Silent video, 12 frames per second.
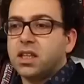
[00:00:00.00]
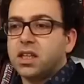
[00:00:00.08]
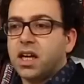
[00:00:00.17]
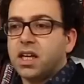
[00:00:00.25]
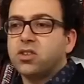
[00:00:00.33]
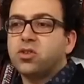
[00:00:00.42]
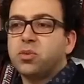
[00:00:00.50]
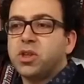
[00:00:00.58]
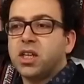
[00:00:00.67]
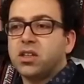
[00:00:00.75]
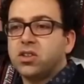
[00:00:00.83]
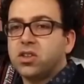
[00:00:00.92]
There has to
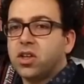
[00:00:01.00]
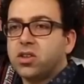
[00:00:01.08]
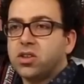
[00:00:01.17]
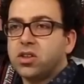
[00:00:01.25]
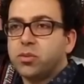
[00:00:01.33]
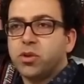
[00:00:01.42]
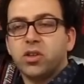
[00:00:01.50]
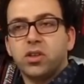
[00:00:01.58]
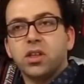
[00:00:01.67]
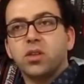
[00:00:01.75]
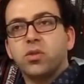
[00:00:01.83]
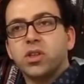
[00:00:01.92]
be a discussion
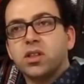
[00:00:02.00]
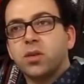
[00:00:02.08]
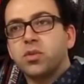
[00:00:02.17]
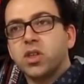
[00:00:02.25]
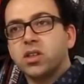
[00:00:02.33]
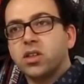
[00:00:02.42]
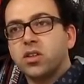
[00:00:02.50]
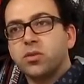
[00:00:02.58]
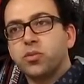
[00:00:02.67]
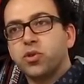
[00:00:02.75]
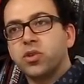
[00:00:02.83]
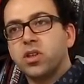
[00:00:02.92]
about like what subjects are
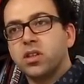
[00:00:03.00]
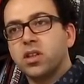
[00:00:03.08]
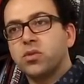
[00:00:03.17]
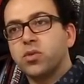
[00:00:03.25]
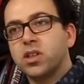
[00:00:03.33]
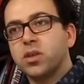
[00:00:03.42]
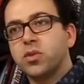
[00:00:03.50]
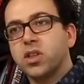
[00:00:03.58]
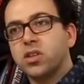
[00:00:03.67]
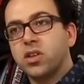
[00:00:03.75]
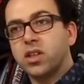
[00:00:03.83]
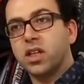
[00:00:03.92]
important and what subjects are